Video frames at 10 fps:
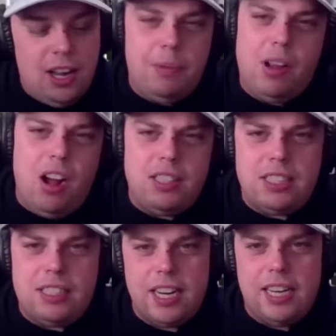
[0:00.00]
I'm like, oh, it's a
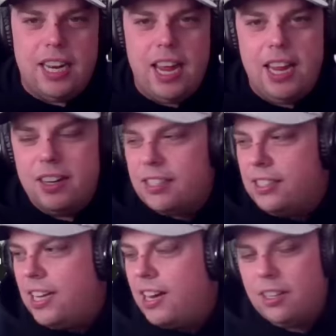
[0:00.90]
sunny day here in
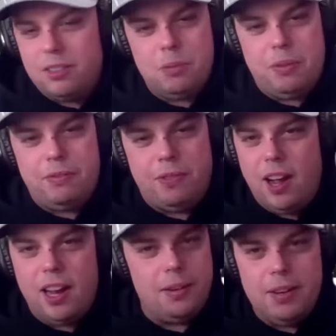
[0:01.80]
Seattle. It should be
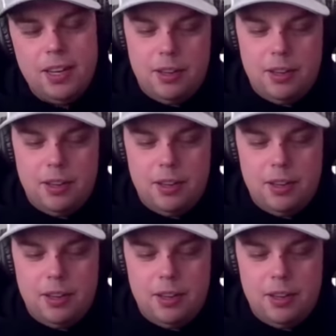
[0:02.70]
fine.